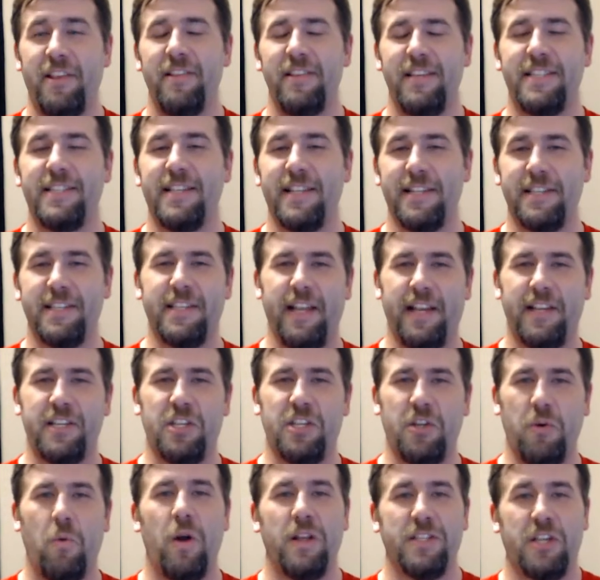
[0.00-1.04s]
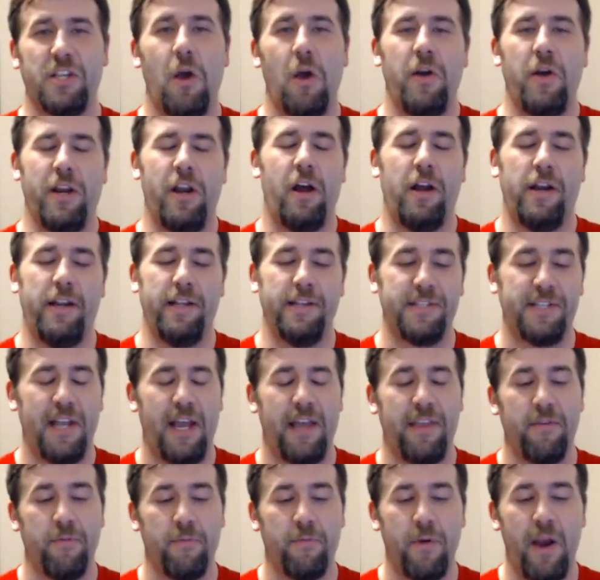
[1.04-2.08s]
At least it sticks to what's going on
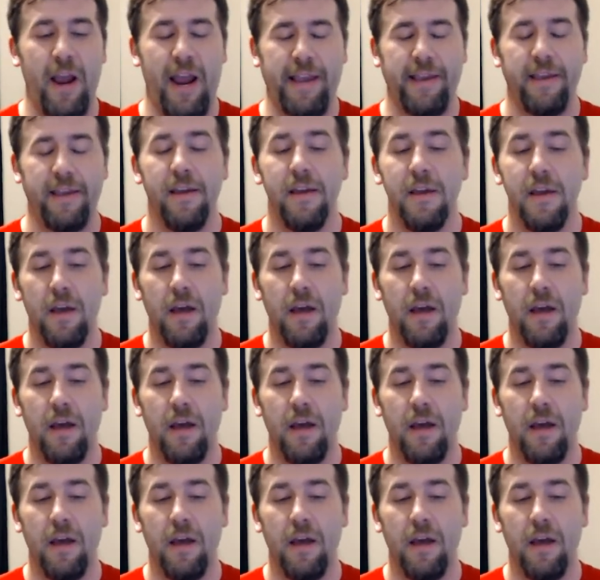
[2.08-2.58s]
inside the ring